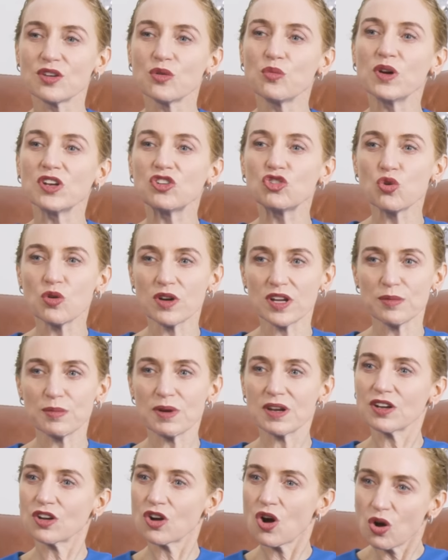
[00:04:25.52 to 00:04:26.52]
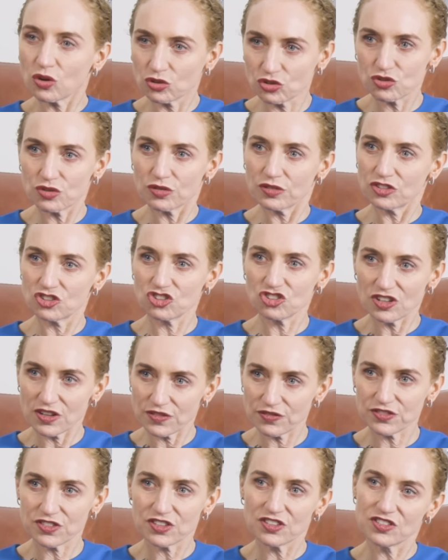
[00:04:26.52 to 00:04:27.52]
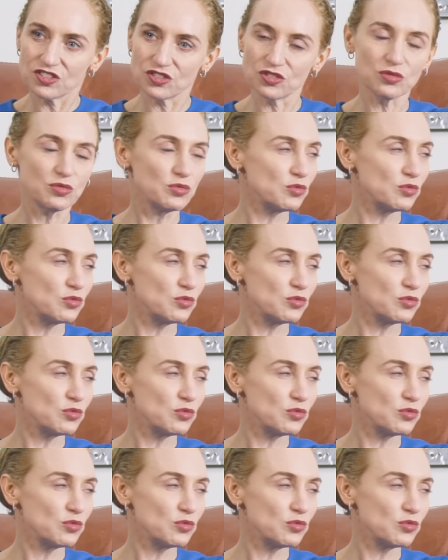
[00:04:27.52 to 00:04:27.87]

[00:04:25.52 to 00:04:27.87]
So we're talking about a cultural shift to